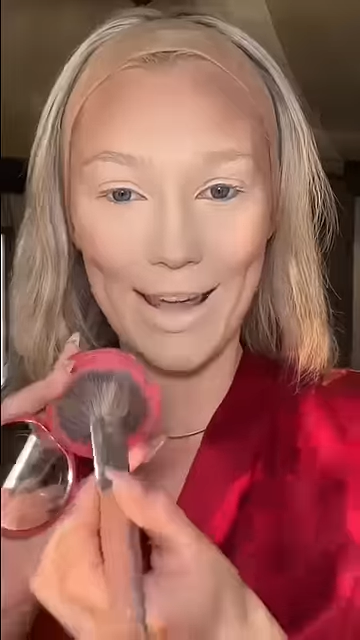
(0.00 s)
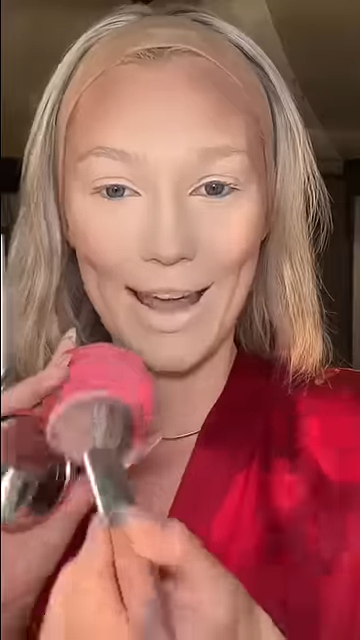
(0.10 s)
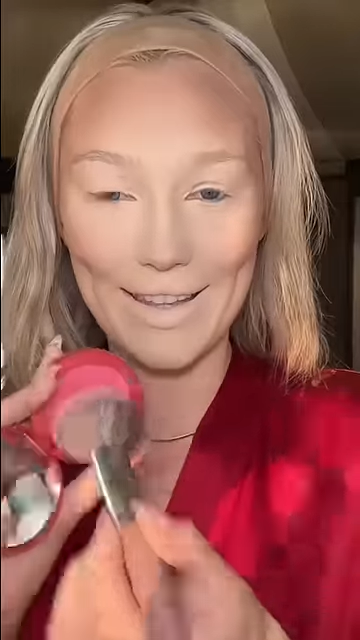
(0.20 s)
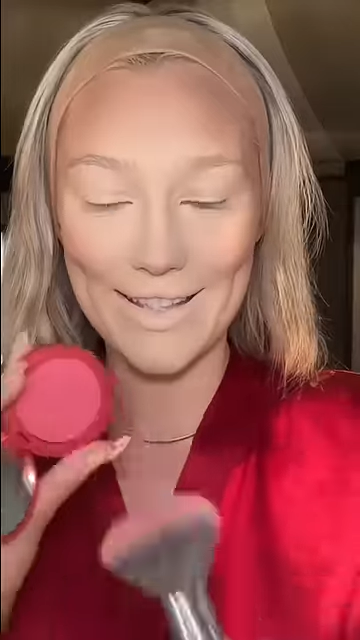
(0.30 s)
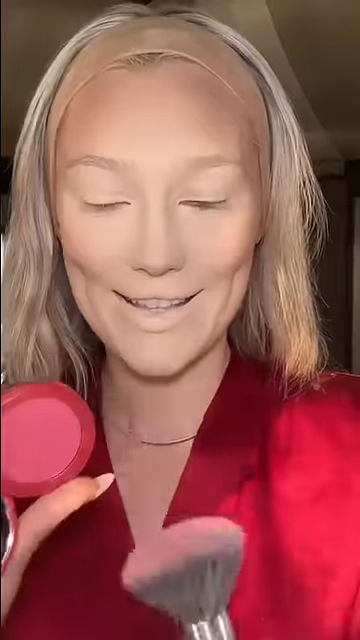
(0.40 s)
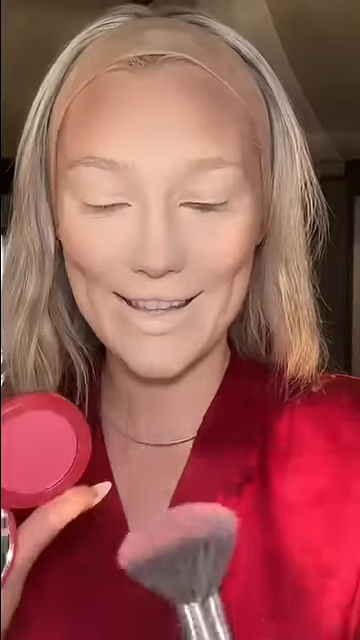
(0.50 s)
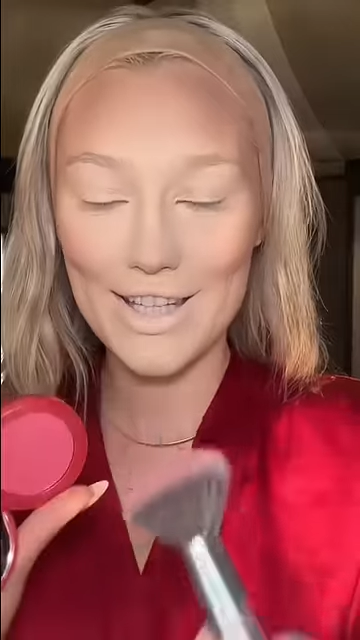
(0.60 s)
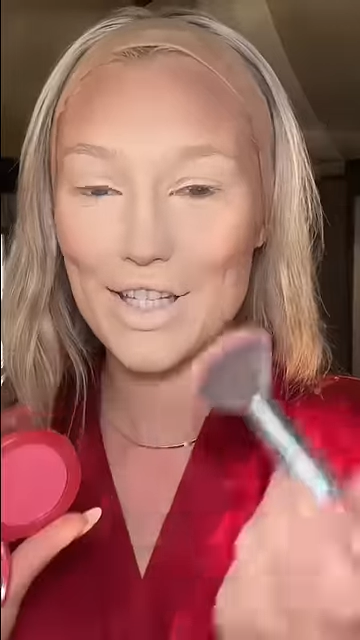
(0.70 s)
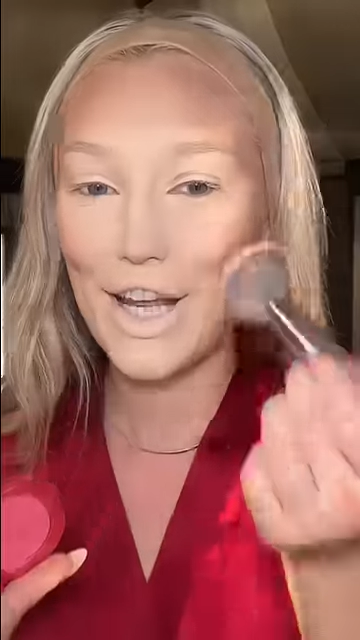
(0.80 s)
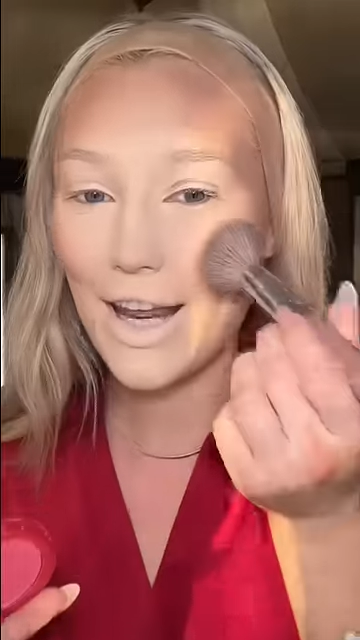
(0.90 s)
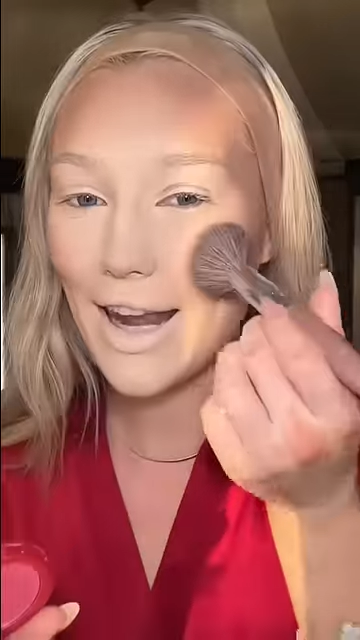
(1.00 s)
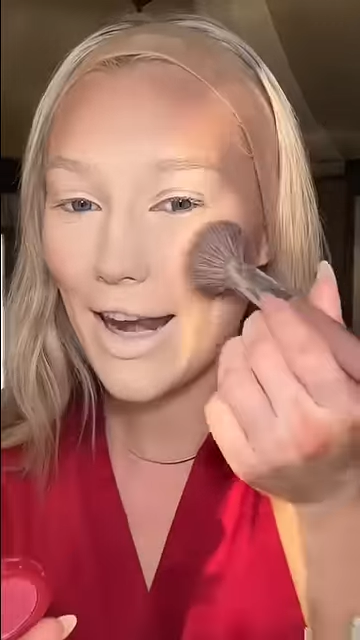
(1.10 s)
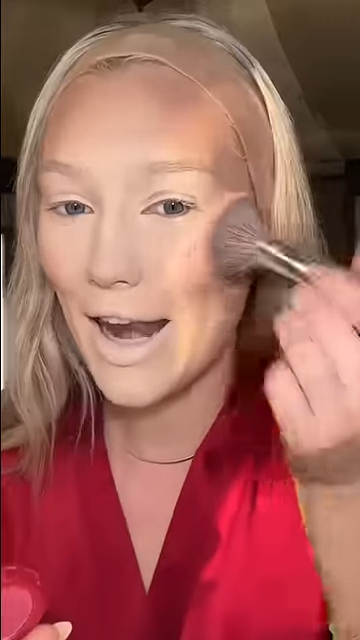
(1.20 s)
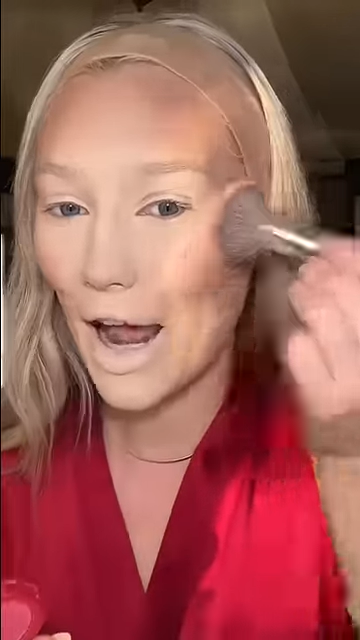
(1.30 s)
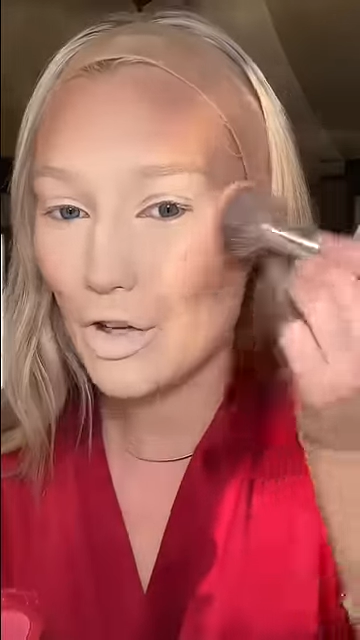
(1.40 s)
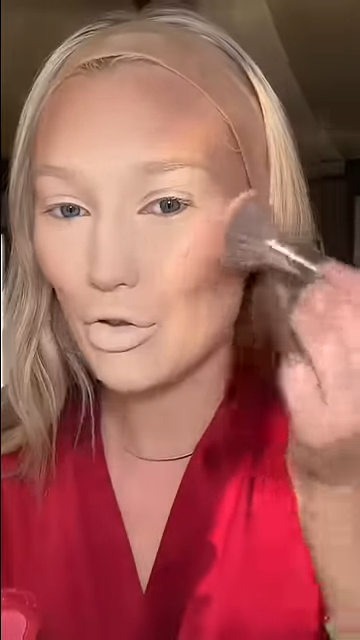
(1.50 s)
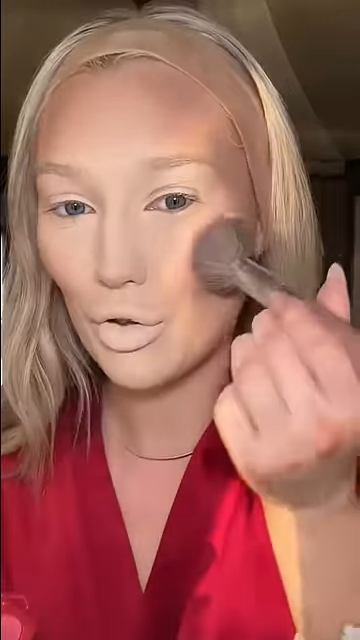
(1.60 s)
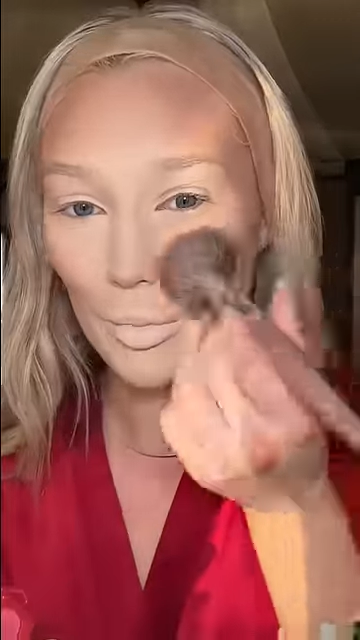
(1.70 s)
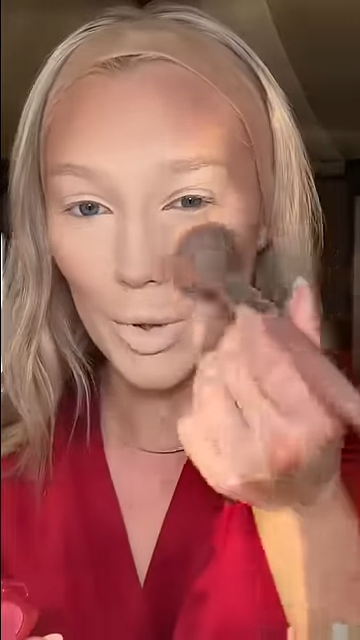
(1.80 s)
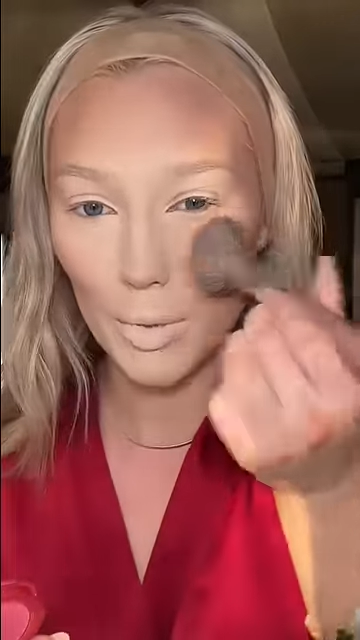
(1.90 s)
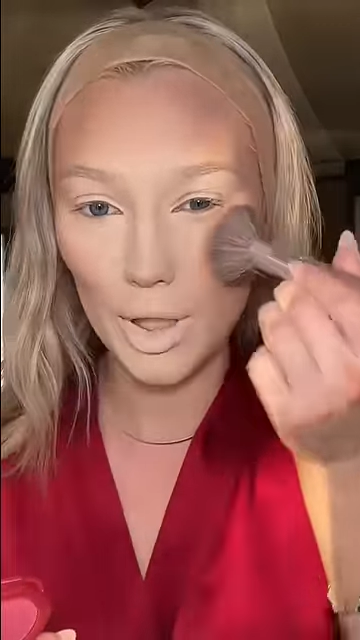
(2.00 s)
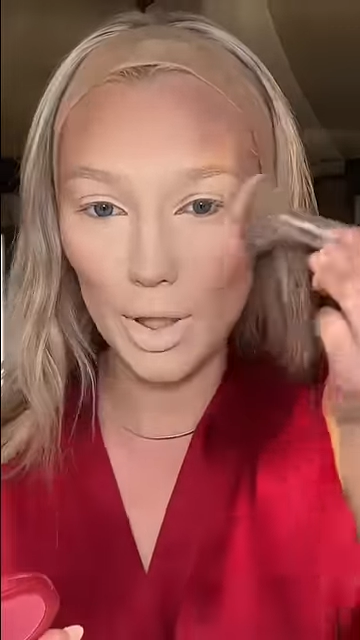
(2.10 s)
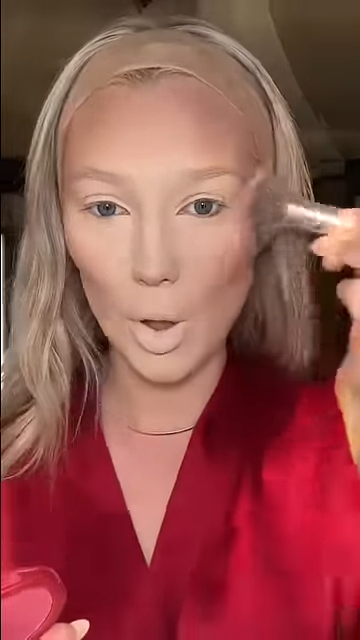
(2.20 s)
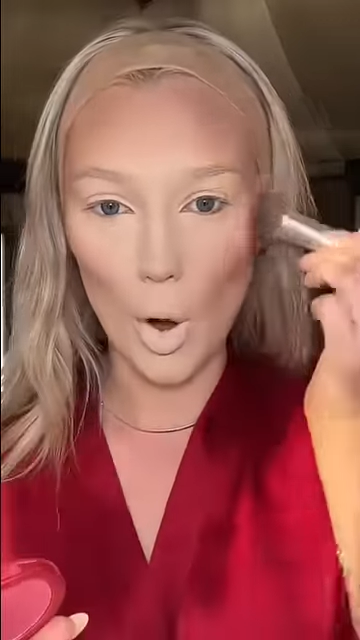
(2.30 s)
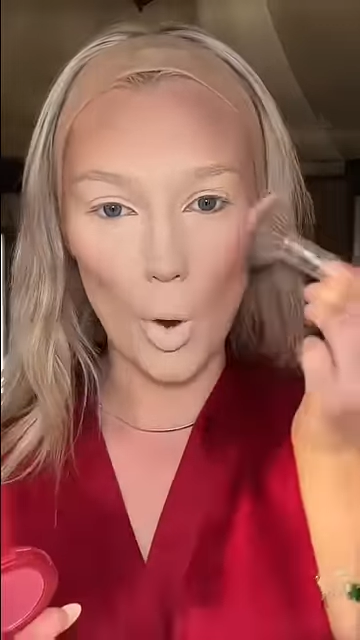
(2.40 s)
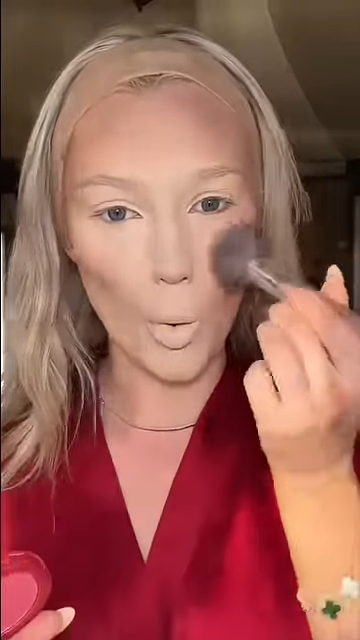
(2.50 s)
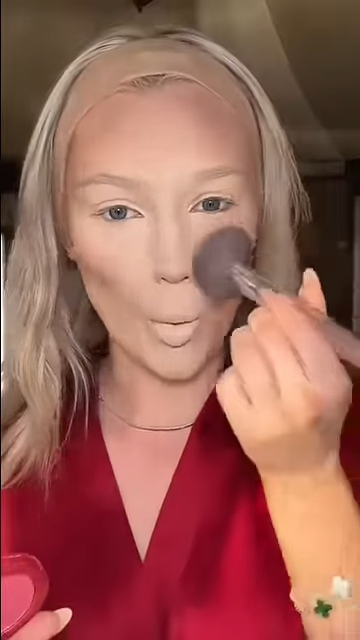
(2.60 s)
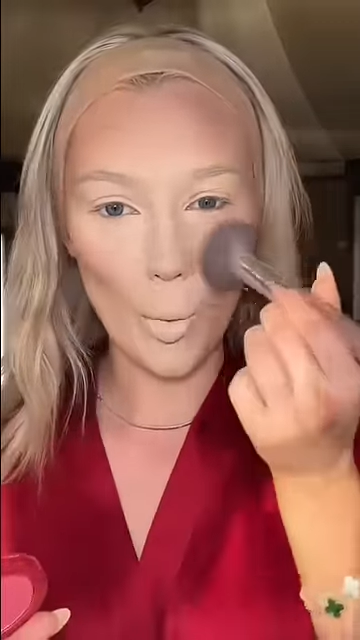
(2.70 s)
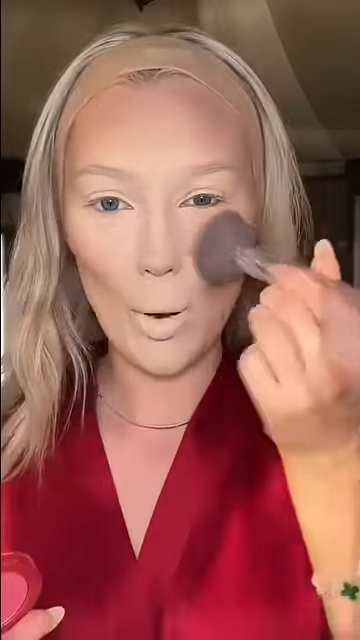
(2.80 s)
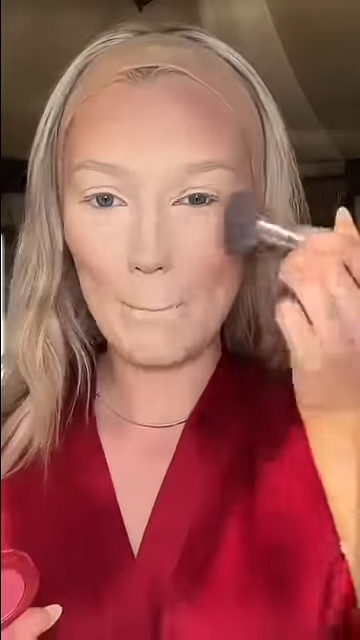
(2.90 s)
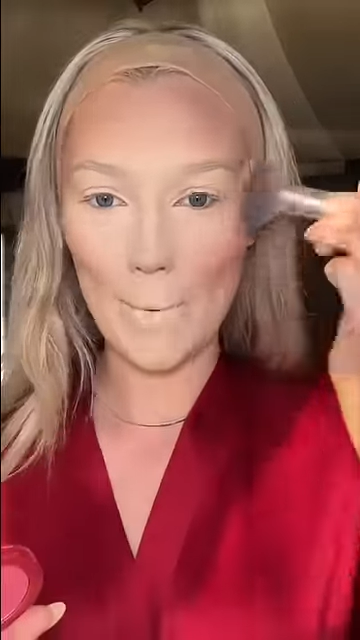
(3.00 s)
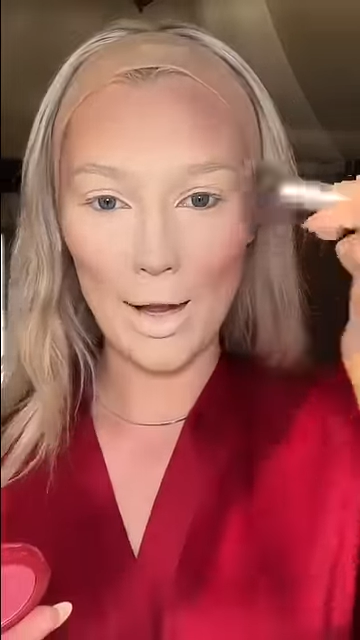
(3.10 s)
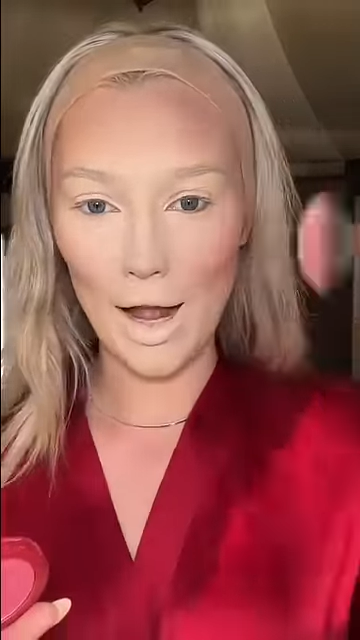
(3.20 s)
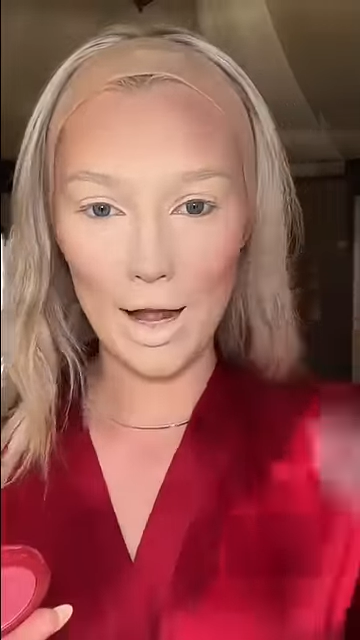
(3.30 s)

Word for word: Okay, this is in the shade Natural Beauty. Oh my